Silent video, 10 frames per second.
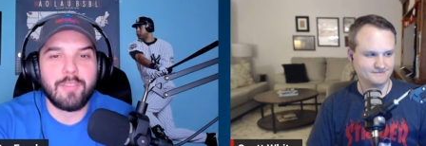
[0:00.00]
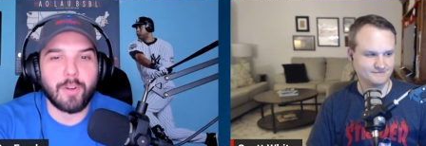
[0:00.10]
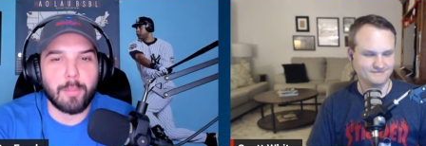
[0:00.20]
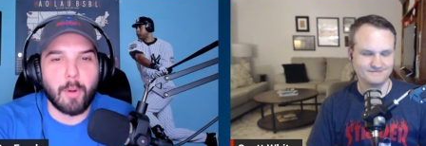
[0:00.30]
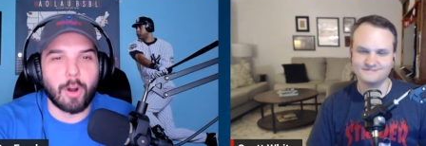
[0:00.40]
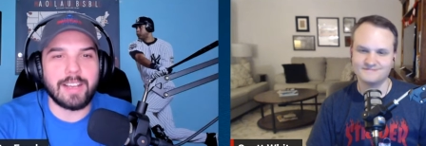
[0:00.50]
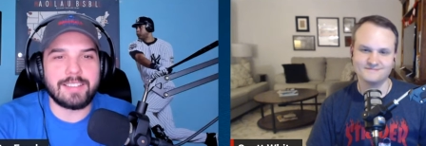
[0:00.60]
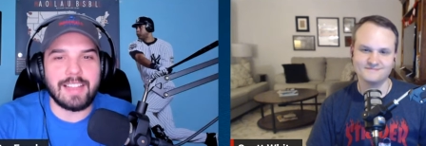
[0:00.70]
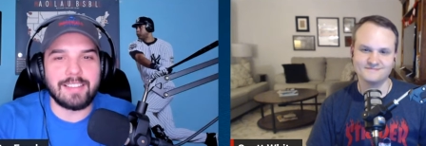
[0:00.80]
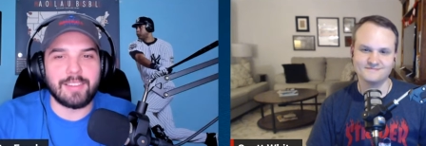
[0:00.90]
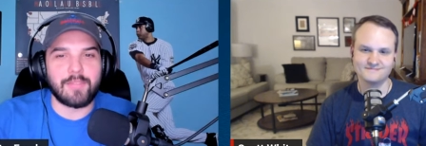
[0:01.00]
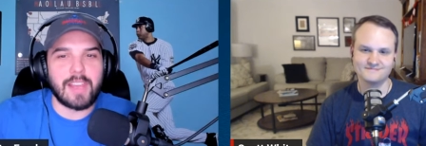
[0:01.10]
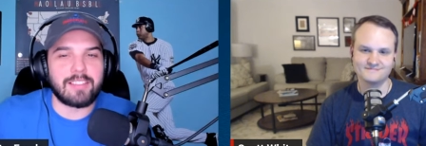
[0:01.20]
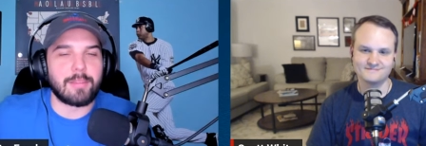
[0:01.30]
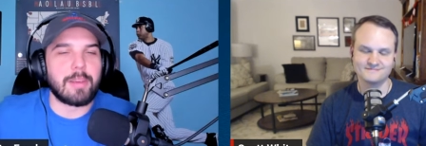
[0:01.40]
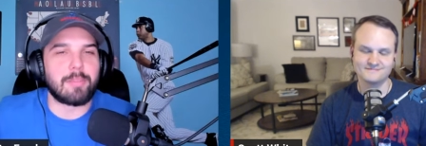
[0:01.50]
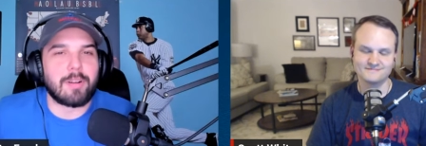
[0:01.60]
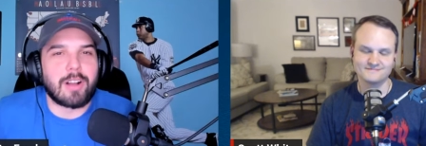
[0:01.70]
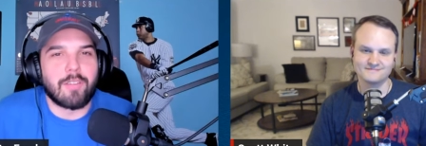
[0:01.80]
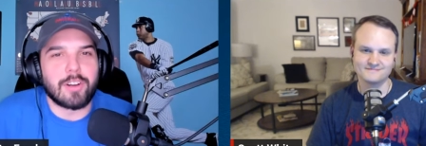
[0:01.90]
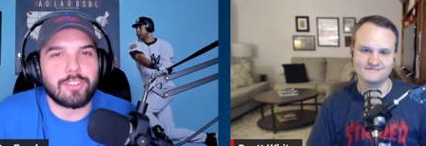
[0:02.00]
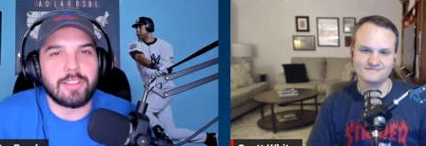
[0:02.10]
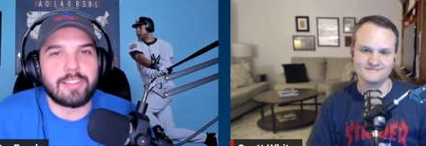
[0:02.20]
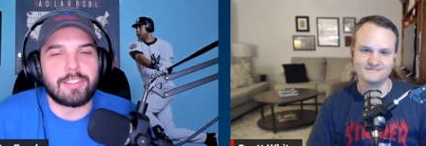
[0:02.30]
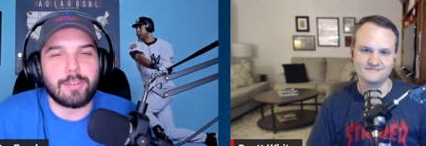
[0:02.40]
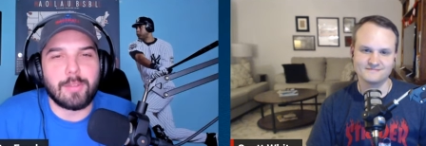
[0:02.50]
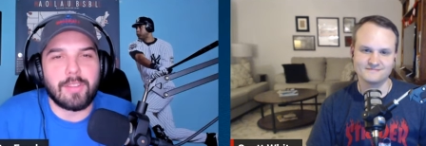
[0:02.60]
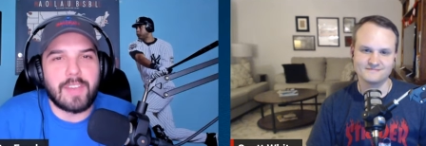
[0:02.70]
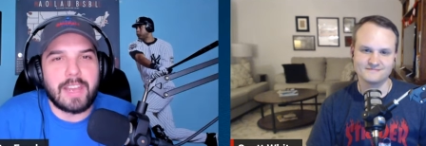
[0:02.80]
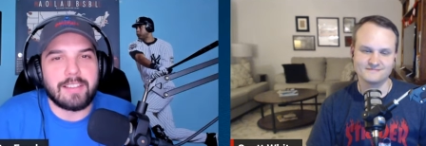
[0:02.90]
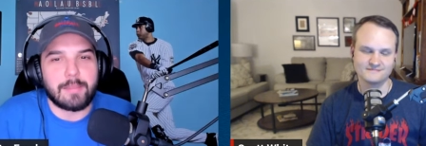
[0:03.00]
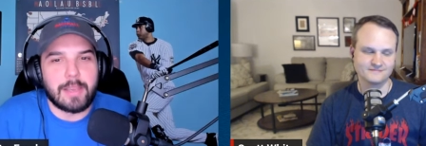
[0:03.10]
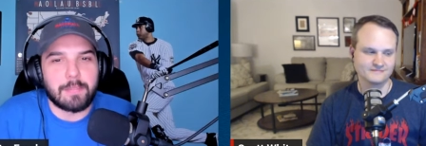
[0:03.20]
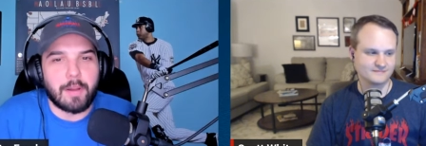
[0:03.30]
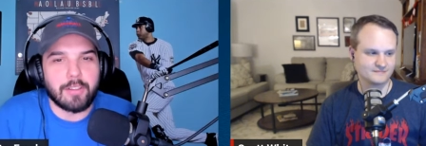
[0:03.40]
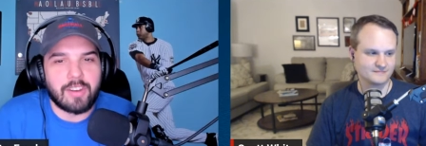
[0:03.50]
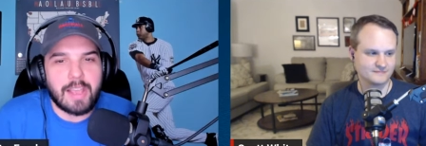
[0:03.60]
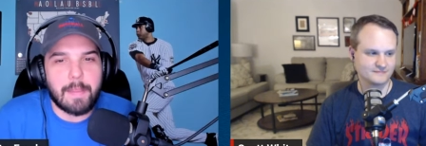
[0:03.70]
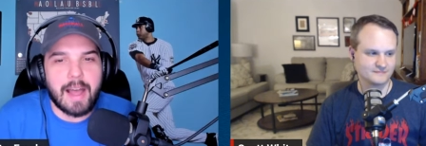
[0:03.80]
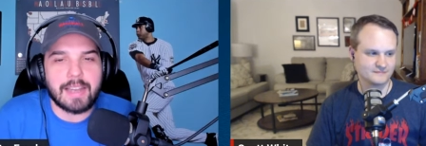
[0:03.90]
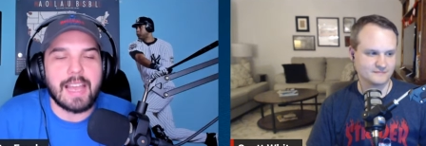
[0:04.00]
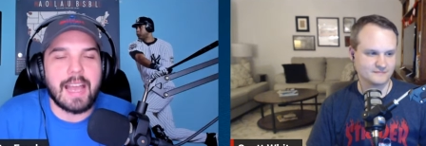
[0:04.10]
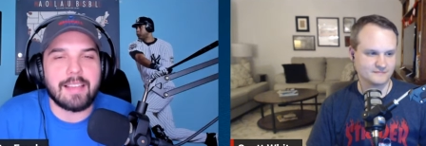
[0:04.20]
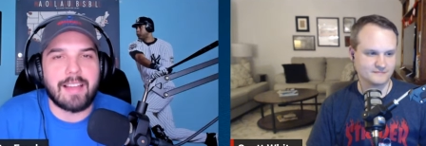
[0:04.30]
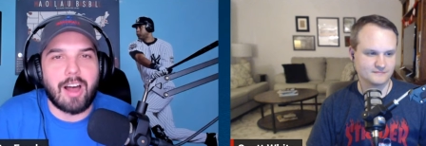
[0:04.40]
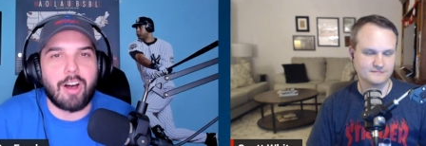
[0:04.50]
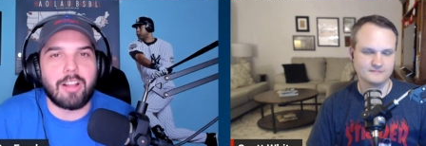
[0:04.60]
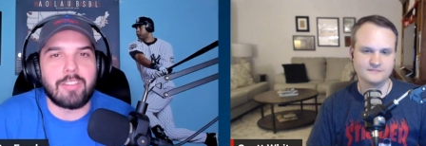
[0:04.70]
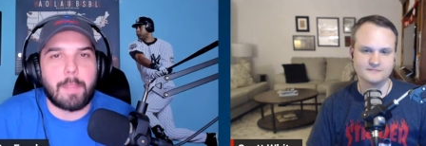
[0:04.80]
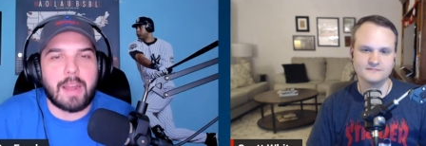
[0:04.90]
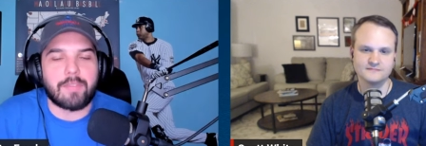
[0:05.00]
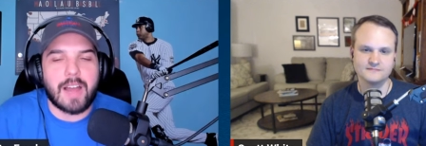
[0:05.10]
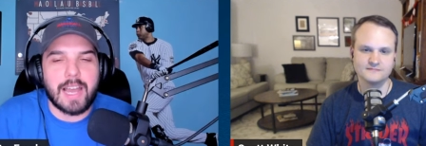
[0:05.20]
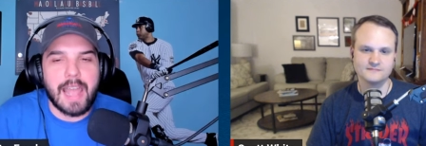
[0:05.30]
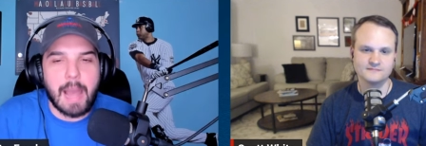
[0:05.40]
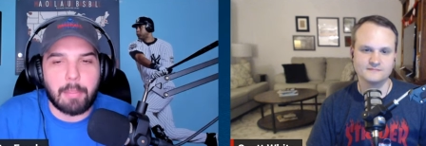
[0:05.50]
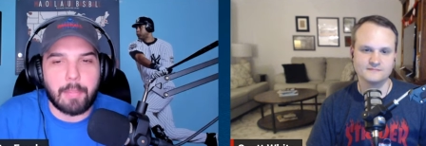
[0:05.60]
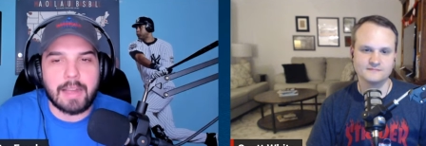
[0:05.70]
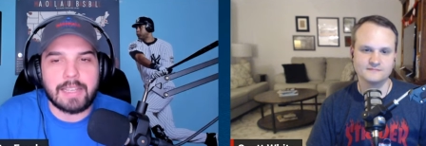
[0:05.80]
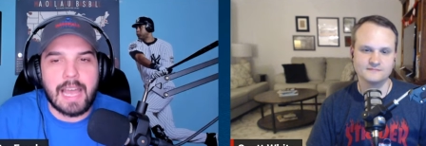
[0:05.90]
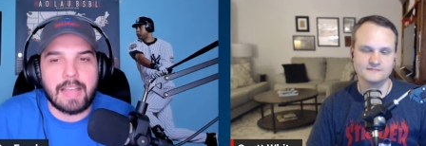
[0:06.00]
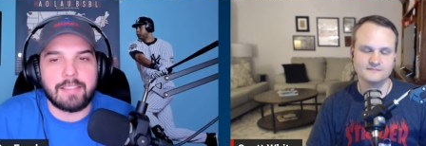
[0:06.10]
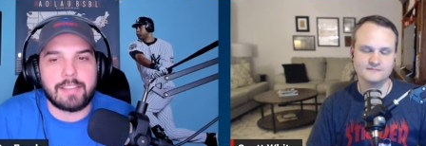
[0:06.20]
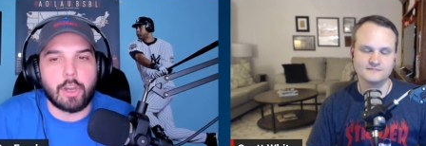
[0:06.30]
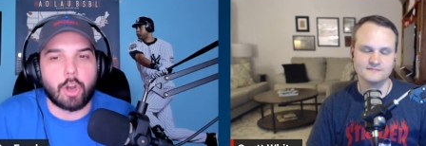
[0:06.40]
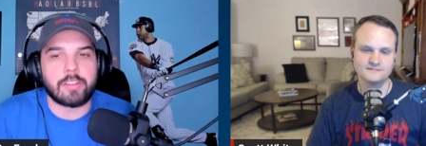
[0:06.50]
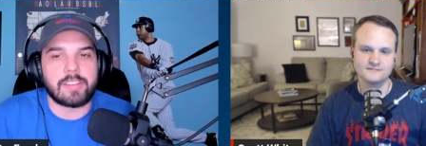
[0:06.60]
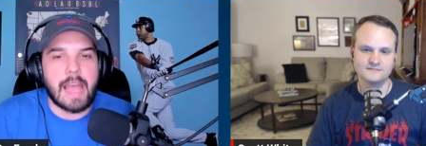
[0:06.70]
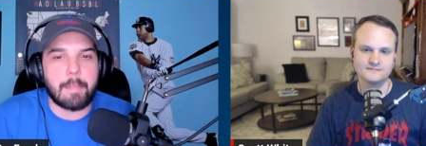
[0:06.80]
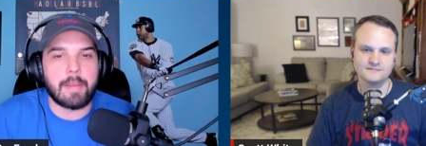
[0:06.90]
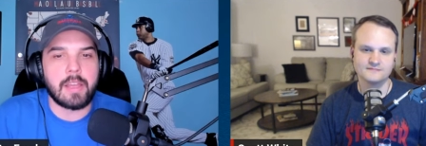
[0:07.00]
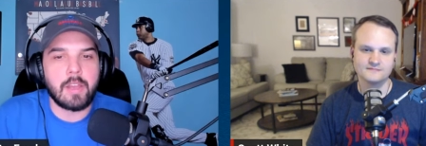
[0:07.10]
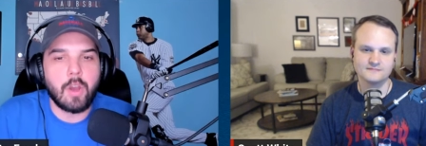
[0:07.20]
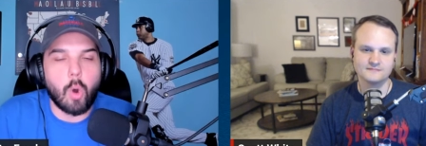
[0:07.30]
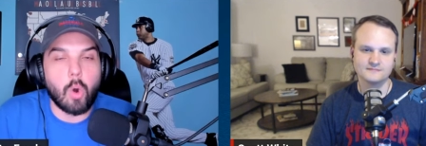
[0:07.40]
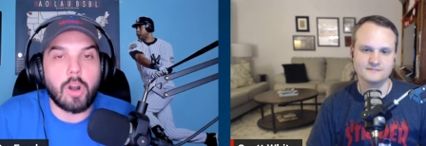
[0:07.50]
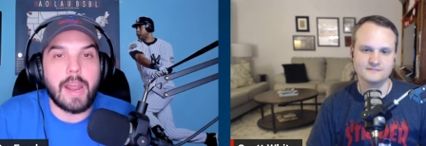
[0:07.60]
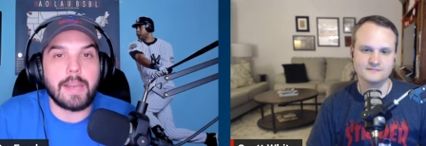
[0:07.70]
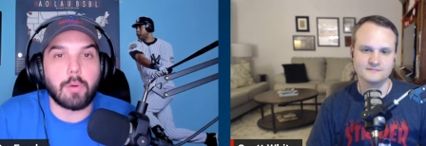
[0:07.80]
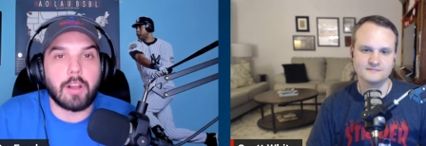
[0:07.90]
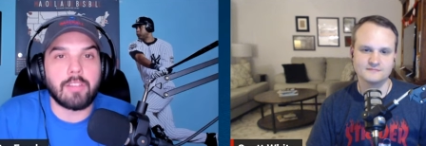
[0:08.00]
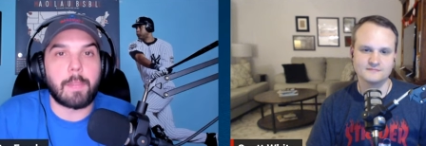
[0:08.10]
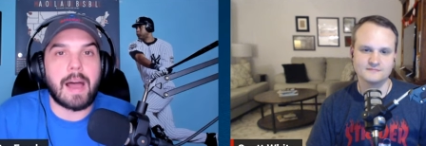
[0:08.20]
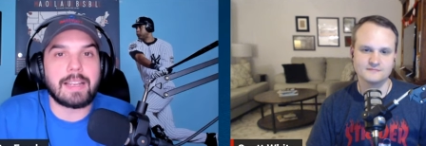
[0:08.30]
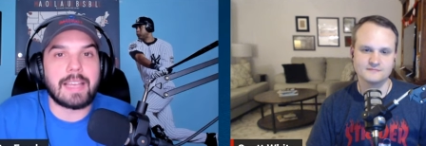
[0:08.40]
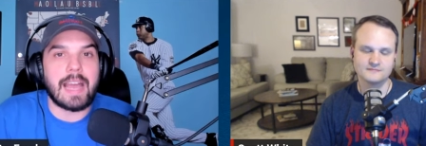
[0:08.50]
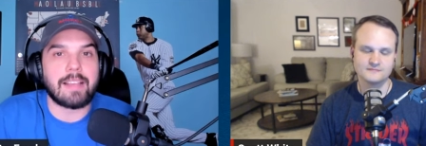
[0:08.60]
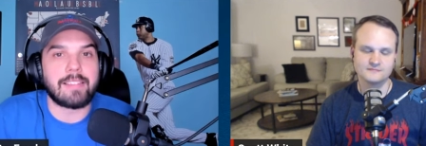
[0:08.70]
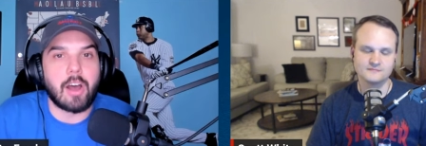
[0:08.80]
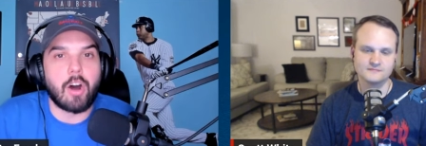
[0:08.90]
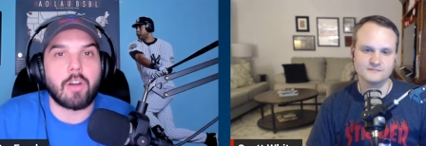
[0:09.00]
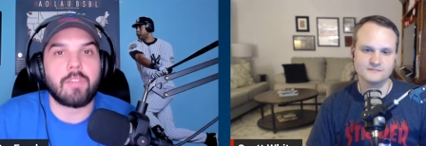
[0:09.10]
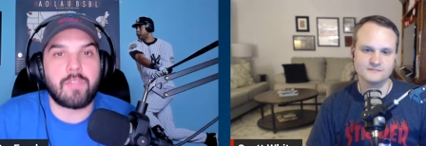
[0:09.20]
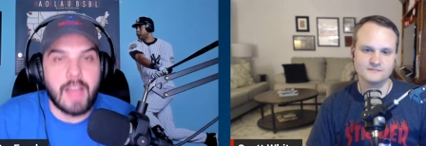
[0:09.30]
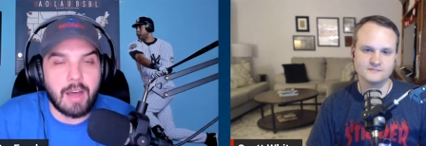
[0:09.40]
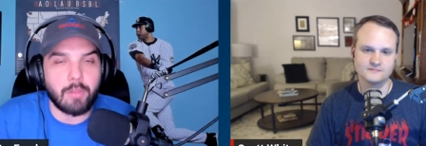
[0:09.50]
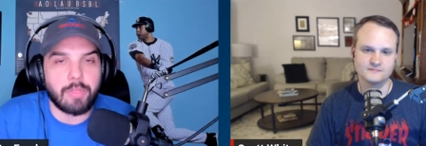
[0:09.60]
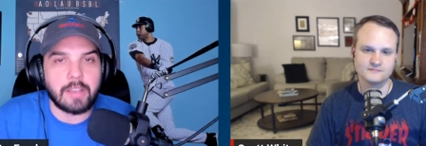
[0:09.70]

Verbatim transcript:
Speaker 1: For more extensive fantasy baseball coverage, listen to the Fantasy Baseball Today podcast on Spotify, Apple Podcast, the Audacy app, or anywhere else podcasts are found.